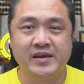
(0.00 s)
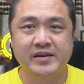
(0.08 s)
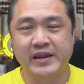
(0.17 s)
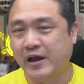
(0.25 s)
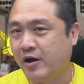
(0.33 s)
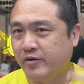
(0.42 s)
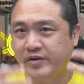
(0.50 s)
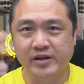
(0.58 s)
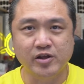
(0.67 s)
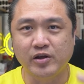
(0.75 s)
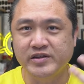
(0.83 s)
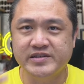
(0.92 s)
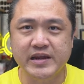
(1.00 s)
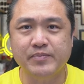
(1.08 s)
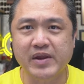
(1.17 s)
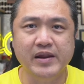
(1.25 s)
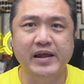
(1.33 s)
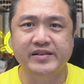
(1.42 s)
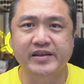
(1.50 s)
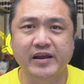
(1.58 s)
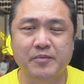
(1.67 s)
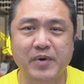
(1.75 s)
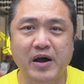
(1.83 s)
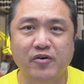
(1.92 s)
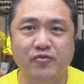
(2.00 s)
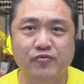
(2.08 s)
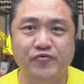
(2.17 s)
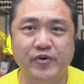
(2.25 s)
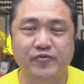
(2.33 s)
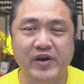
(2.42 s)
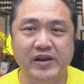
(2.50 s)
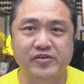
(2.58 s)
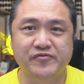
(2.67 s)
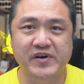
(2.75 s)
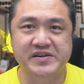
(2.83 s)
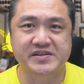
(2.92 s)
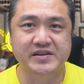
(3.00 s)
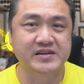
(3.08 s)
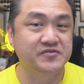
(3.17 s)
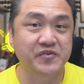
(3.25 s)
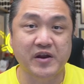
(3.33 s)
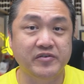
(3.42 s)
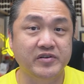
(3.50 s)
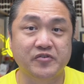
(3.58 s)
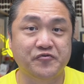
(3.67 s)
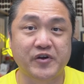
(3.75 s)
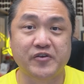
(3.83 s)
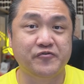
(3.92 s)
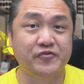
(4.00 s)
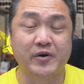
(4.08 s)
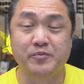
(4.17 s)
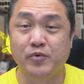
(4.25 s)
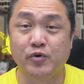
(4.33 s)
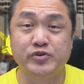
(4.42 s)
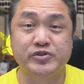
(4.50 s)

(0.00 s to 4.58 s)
Now, the concept that I think about for value investing is very different from